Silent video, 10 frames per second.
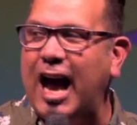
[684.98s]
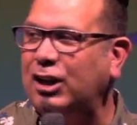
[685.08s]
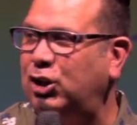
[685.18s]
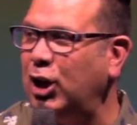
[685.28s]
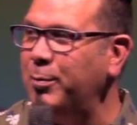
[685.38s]
I
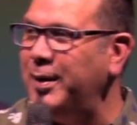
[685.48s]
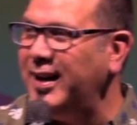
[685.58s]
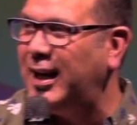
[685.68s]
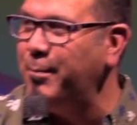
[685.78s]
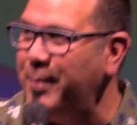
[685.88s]
shouldn't
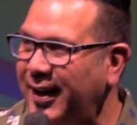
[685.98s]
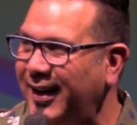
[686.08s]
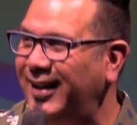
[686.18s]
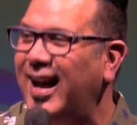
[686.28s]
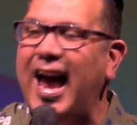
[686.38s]
be
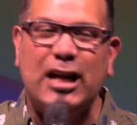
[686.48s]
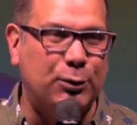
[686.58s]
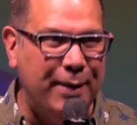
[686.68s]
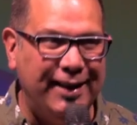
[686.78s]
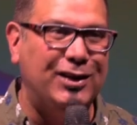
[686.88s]
committing
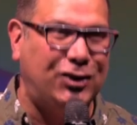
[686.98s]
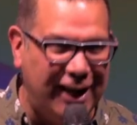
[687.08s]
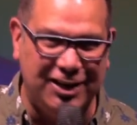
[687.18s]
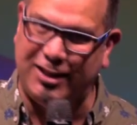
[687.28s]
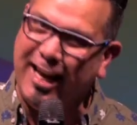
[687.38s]
as many
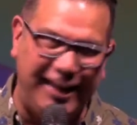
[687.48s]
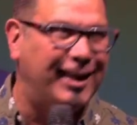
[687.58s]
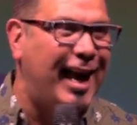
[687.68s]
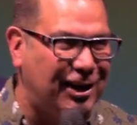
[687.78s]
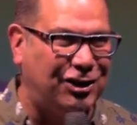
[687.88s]
sins as I
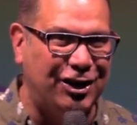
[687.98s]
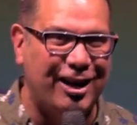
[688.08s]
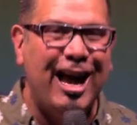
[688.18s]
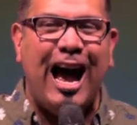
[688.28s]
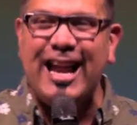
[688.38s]
did last year.